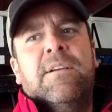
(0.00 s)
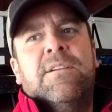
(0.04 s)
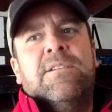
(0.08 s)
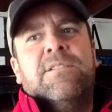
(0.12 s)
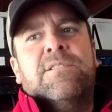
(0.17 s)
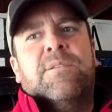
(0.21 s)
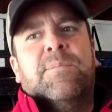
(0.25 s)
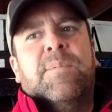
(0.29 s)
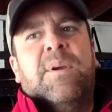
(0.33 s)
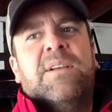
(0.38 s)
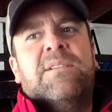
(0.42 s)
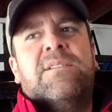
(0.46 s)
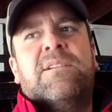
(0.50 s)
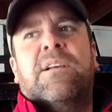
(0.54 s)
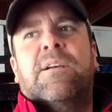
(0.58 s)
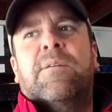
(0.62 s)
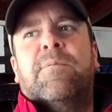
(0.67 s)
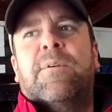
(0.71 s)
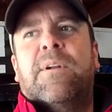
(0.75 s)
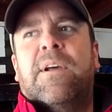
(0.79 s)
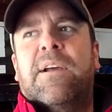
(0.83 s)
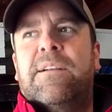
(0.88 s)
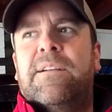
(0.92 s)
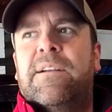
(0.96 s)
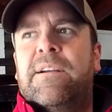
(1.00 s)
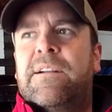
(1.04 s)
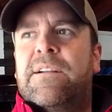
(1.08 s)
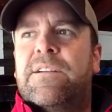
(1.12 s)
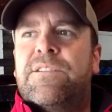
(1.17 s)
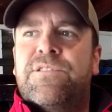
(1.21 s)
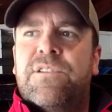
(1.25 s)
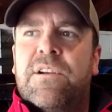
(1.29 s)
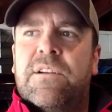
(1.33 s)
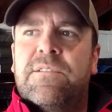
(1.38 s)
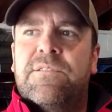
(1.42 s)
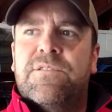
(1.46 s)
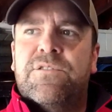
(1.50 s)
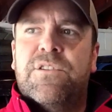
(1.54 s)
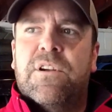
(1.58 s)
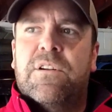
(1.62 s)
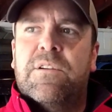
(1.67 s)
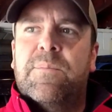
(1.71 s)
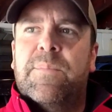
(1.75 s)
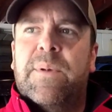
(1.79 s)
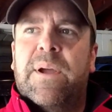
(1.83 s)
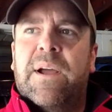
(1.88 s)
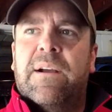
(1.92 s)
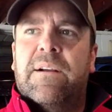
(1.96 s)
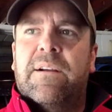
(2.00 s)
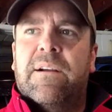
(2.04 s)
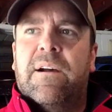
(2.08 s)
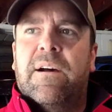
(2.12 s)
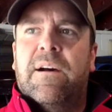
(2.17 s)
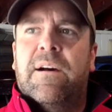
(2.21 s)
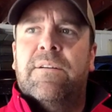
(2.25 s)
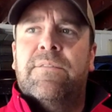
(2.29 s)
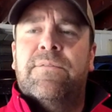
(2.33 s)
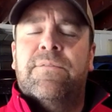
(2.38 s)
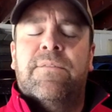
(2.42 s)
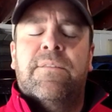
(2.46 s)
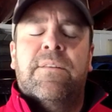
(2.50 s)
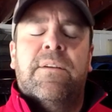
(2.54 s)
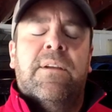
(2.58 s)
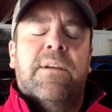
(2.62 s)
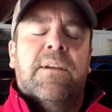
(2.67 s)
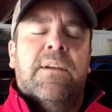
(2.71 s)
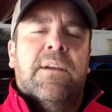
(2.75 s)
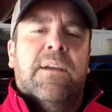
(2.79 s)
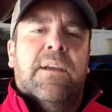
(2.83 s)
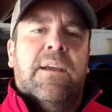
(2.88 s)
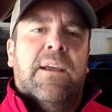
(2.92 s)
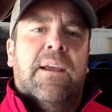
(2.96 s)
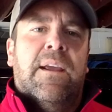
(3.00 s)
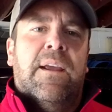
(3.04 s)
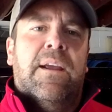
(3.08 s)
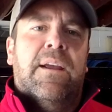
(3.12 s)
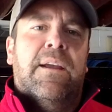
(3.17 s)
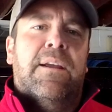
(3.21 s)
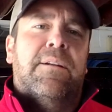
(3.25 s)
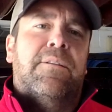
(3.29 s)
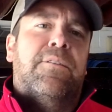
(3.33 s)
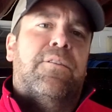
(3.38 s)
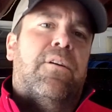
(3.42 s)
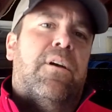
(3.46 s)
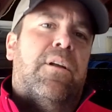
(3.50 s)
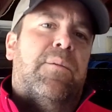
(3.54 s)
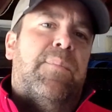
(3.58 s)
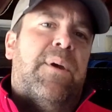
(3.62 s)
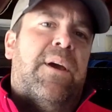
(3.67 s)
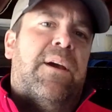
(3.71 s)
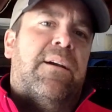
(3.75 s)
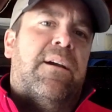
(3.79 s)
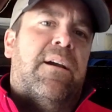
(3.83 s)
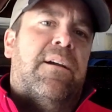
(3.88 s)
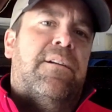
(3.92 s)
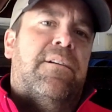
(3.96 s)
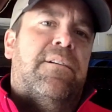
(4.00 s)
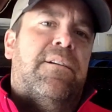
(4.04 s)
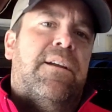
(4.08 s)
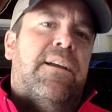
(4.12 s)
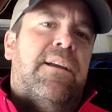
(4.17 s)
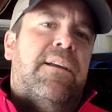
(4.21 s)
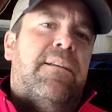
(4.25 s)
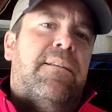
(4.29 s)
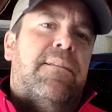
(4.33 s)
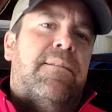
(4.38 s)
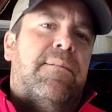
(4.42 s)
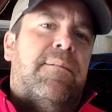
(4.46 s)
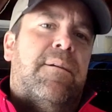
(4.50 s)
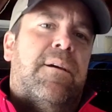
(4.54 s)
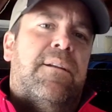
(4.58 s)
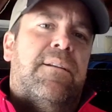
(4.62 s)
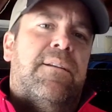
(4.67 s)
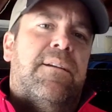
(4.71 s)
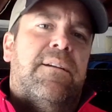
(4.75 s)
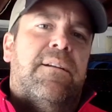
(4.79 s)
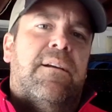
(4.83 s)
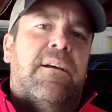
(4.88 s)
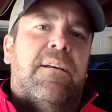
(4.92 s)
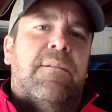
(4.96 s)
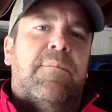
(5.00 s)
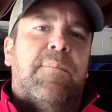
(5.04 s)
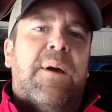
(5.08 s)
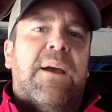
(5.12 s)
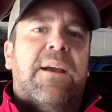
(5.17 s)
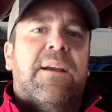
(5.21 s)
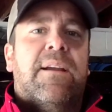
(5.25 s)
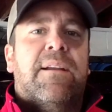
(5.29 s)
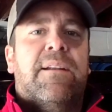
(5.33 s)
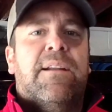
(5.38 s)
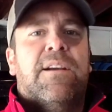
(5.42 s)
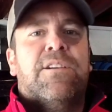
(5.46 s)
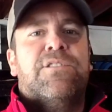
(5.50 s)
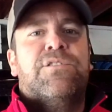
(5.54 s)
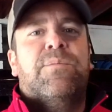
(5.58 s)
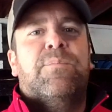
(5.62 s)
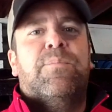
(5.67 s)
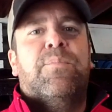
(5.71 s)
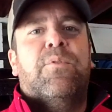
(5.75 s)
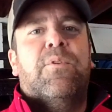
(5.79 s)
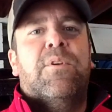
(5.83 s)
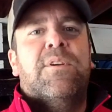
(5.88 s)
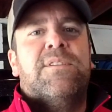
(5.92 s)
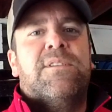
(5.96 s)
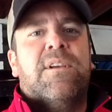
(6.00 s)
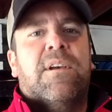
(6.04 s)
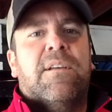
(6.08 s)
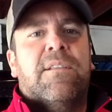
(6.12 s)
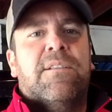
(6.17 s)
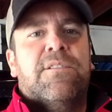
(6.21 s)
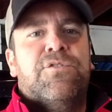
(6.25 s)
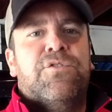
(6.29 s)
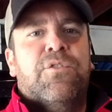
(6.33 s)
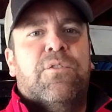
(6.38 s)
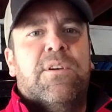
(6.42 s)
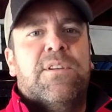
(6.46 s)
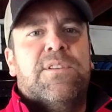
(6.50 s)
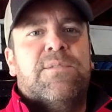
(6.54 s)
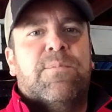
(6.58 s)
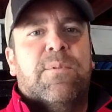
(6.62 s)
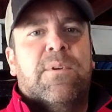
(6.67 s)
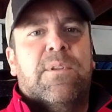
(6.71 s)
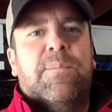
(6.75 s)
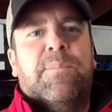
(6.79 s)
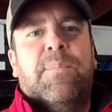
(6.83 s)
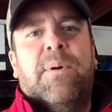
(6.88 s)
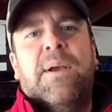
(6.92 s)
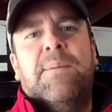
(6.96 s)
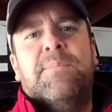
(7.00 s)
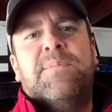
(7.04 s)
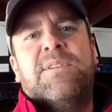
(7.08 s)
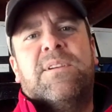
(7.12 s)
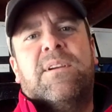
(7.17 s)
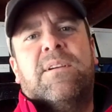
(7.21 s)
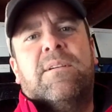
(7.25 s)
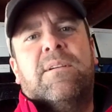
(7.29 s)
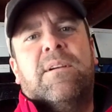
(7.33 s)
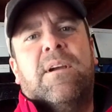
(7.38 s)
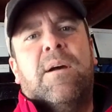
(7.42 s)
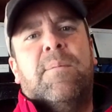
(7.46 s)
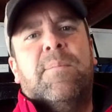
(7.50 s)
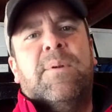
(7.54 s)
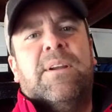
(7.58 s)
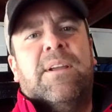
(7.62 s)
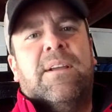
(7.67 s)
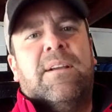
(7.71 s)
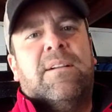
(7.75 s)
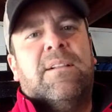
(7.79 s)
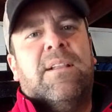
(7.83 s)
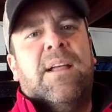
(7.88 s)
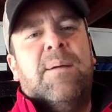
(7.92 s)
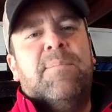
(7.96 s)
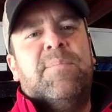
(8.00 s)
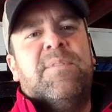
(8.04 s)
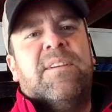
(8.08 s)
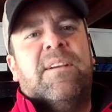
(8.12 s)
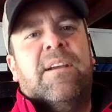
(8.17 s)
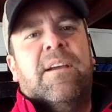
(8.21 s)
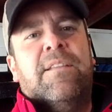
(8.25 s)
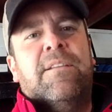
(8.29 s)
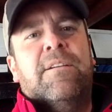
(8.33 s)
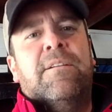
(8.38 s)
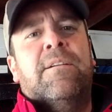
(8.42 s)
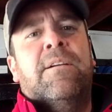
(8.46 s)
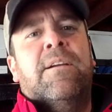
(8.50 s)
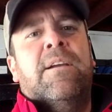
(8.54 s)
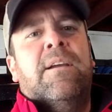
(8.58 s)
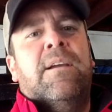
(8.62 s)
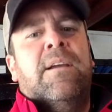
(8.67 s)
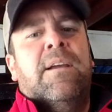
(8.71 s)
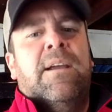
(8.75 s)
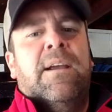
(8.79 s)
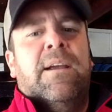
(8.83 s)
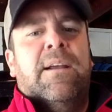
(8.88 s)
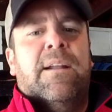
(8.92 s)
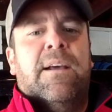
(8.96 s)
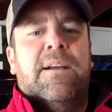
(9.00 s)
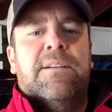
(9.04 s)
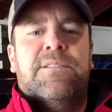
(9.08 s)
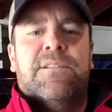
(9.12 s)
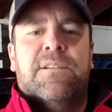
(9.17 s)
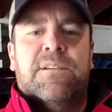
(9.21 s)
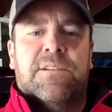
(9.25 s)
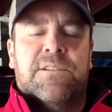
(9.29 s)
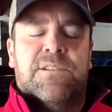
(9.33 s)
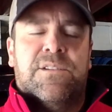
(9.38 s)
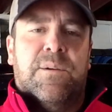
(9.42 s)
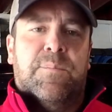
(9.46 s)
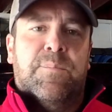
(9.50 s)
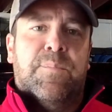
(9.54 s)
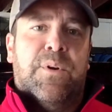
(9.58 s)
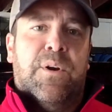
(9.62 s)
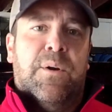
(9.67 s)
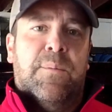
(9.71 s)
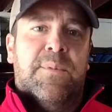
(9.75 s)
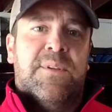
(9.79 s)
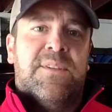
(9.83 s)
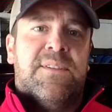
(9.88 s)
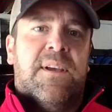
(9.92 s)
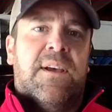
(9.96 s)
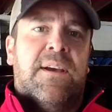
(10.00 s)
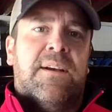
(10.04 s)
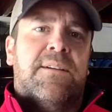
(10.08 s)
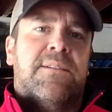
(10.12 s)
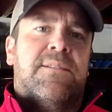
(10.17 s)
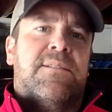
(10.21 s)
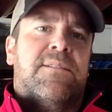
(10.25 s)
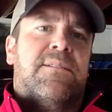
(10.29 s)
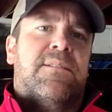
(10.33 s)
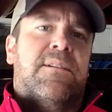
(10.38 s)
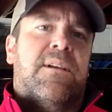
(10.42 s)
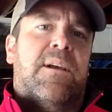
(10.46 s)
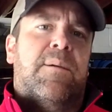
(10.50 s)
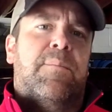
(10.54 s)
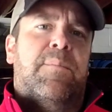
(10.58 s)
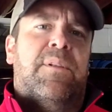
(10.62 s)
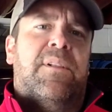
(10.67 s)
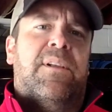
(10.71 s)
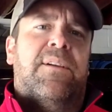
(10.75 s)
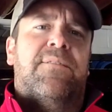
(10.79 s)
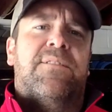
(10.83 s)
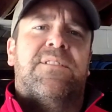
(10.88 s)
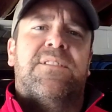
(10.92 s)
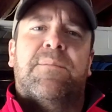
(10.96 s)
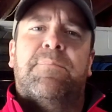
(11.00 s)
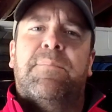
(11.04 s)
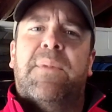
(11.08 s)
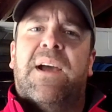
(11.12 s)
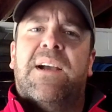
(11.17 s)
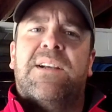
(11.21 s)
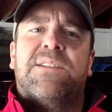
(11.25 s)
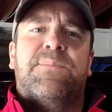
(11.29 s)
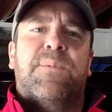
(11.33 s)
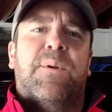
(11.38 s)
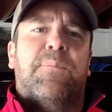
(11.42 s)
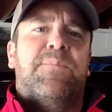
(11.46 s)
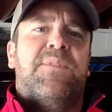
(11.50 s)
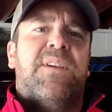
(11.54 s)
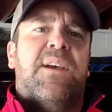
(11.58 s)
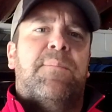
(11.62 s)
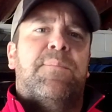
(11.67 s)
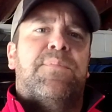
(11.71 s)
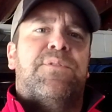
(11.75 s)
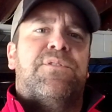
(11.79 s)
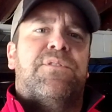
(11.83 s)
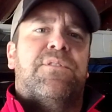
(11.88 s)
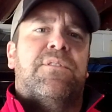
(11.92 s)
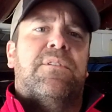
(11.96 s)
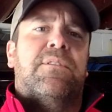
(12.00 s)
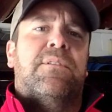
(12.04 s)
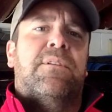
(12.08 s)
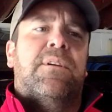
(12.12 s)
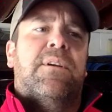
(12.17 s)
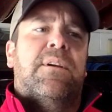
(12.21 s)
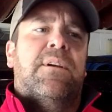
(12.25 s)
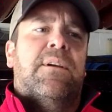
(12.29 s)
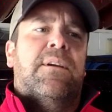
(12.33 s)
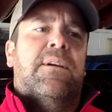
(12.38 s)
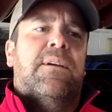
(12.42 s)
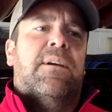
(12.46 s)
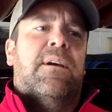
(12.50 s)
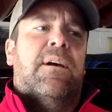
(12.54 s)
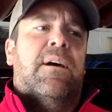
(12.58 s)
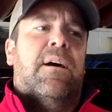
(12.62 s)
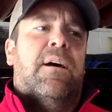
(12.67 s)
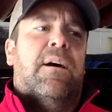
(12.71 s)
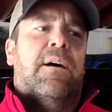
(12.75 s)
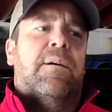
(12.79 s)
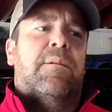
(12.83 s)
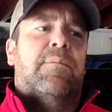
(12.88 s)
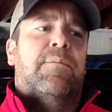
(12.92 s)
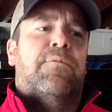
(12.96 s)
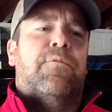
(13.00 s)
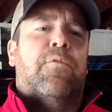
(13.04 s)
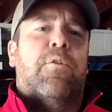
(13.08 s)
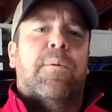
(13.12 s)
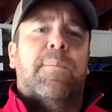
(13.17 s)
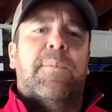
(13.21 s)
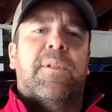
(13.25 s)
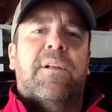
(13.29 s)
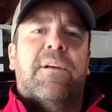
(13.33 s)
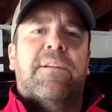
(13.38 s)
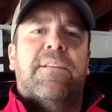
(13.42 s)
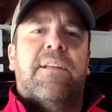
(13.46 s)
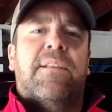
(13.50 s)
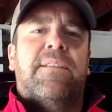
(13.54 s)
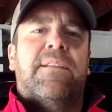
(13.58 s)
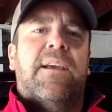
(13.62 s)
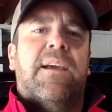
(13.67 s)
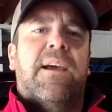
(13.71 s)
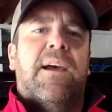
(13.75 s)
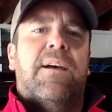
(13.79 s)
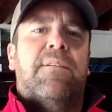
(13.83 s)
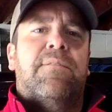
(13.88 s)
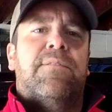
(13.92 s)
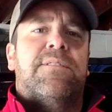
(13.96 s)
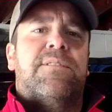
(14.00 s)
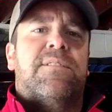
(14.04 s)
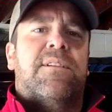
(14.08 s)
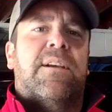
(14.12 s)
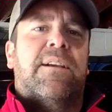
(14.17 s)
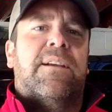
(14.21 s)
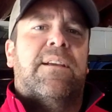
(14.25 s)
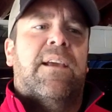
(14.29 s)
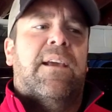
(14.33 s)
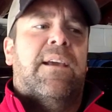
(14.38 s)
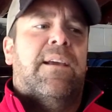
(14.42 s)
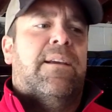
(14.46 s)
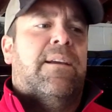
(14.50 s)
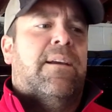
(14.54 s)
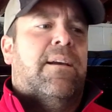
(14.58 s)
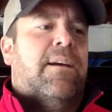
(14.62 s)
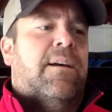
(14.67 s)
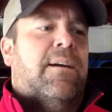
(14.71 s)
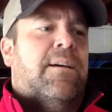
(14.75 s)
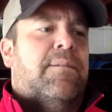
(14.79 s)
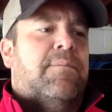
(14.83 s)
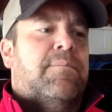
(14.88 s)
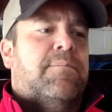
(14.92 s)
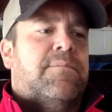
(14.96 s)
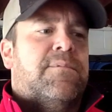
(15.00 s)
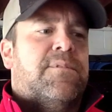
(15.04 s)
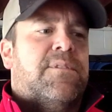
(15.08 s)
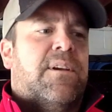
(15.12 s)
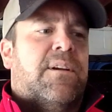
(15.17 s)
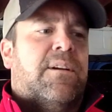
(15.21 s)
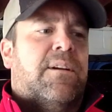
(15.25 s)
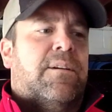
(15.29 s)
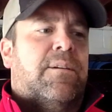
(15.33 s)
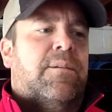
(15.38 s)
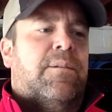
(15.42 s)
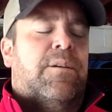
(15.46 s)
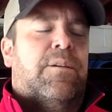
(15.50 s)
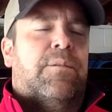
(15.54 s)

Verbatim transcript: So basically what I did, I shut, shut her back off and crawled back underneath, undid all of my connection points, all the joints where the pipes come and get clamped together, and I took some Permatex, I believe it's a maximum temperature uh, formula that they have. It's like a uh, it's like a